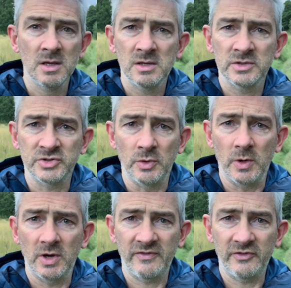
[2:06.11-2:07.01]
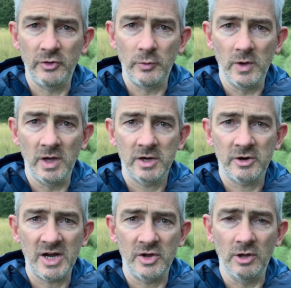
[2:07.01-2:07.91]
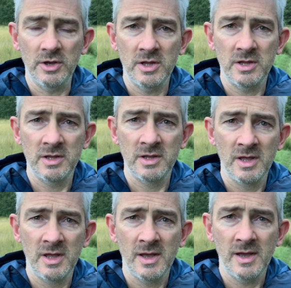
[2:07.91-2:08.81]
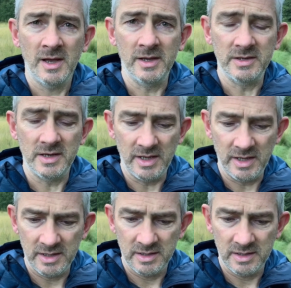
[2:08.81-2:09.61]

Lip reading: so we're going to have to crack on and